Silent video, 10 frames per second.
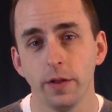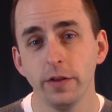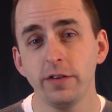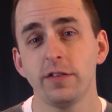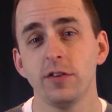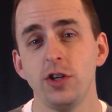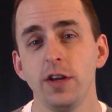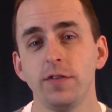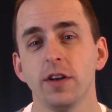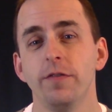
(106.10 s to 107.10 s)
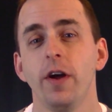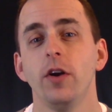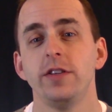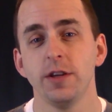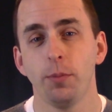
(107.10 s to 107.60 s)
This is achieved in a
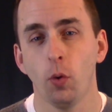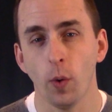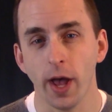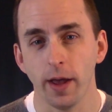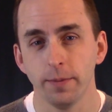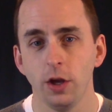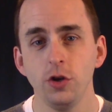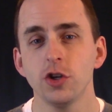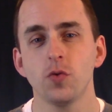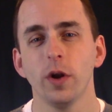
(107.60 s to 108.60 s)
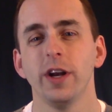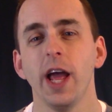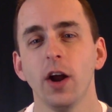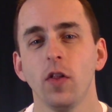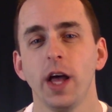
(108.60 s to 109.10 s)
very simple way. You just run an
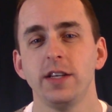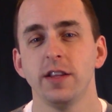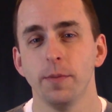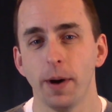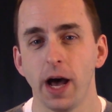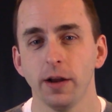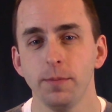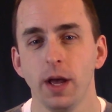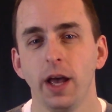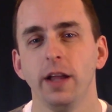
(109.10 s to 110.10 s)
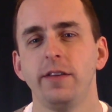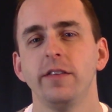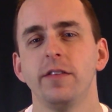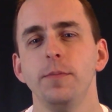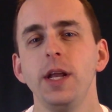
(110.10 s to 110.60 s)
air line to the bottom, and
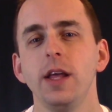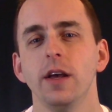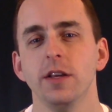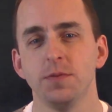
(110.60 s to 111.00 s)
since the media is